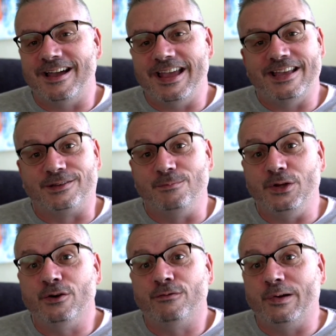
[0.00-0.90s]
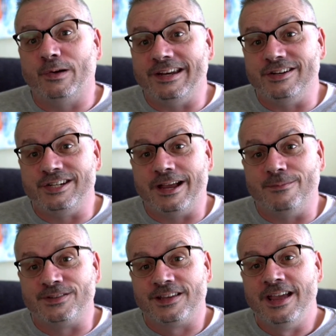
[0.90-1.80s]
and some beautiful hidden
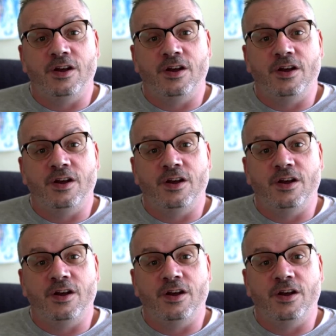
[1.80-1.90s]
gems,